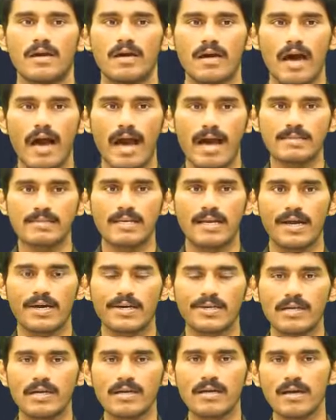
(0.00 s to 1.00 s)
Has
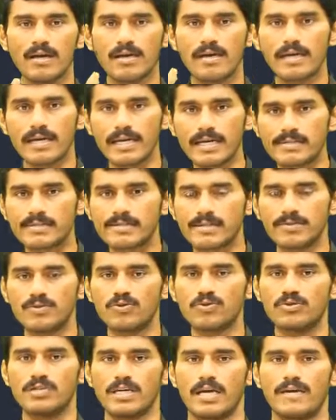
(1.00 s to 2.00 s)
elected its
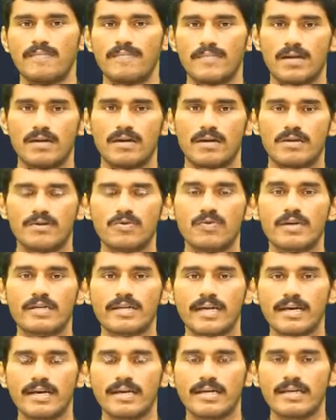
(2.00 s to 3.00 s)
new chairman. You are
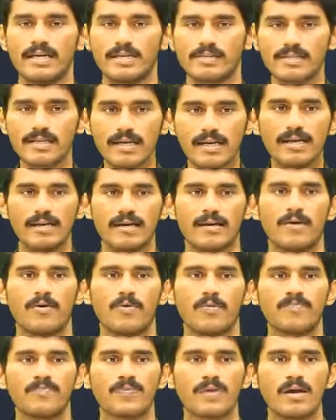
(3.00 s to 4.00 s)
taking it as singular
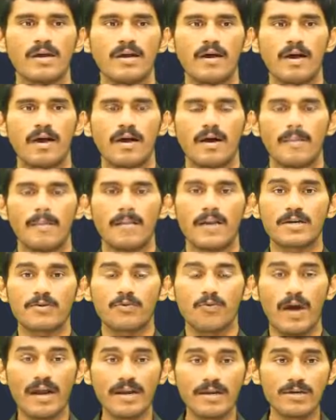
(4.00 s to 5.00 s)
now.
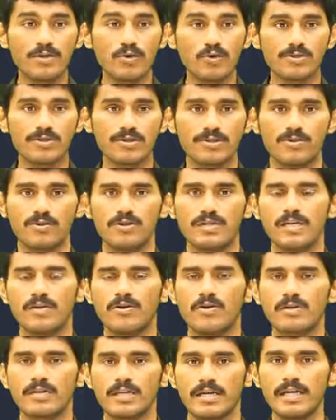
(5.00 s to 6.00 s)
But when used to
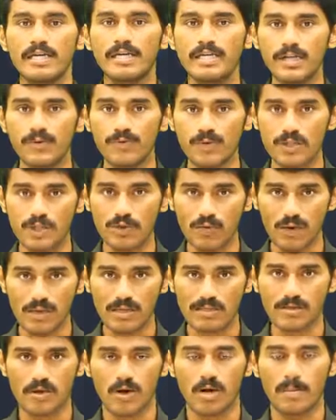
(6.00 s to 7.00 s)
denote
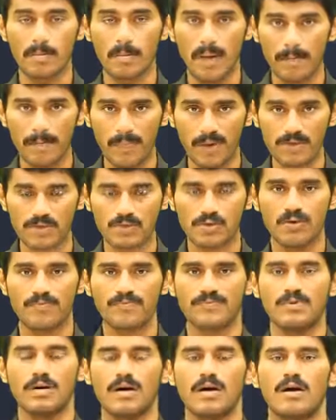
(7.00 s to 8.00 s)
individuals or members
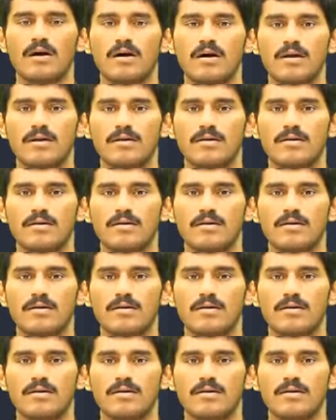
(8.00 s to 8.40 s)
of the